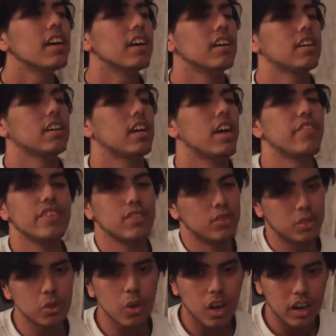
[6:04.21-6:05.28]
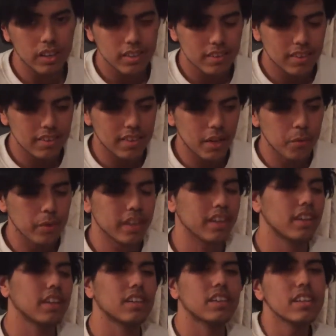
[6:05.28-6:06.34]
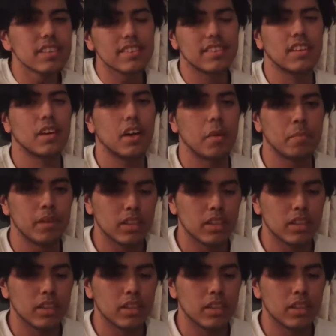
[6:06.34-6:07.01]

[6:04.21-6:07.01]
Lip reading: If it's too hot, then we increase the